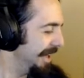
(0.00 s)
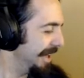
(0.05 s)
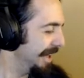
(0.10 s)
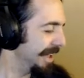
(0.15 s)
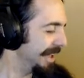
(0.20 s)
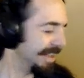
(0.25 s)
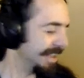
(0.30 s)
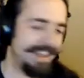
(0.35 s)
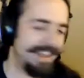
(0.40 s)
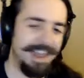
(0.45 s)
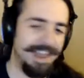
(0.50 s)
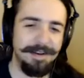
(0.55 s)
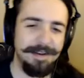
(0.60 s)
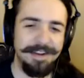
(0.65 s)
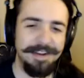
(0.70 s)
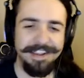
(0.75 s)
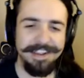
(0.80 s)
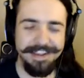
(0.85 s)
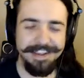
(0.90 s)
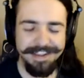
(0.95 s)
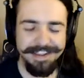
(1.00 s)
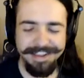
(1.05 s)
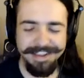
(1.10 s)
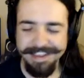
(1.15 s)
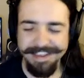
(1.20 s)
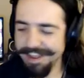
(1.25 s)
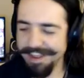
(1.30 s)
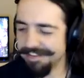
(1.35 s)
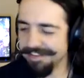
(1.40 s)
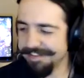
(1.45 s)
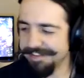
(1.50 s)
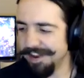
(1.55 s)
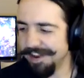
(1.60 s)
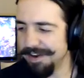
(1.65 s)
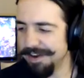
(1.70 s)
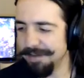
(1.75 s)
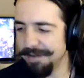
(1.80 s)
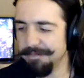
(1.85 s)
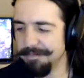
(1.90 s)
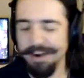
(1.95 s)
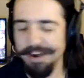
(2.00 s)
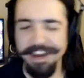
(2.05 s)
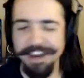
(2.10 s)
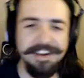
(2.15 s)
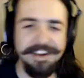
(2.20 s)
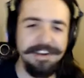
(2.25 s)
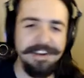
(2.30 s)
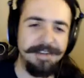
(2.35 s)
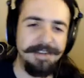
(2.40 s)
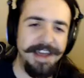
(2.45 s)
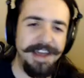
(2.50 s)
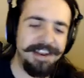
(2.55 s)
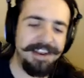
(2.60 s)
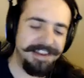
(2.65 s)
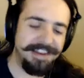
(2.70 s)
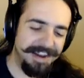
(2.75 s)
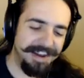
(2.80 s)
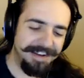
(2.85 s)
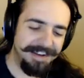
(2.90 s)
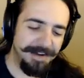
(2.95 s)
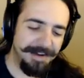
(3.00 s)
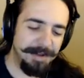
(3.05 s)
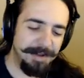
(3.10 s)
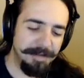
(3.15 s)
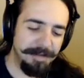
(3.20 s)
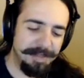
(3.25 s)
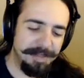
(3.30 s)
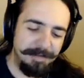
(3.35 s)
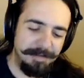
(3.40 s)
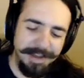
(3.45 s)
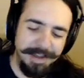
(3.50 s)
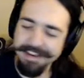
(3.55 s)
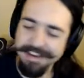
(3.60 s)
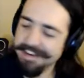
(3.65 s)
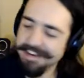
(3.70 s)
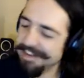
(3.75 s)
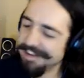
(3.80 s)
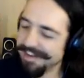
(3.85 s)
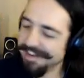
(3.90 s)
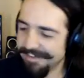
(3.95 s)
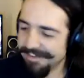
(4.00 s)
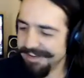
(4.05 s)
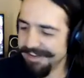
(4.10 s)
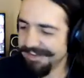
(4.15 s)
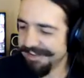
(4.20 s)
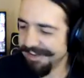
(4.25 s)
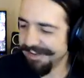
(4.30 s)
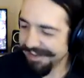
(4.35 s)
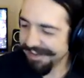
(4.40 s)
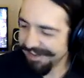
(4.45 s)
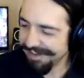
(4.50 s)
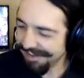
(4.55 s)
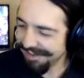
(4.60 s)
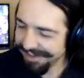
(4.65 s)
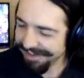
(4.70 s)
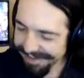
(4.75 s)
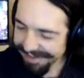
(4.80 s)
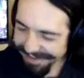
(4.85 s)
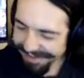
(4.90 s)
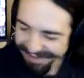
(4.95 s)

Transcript: You can't say you're a brain in a vat and not run with the bit, Chris. You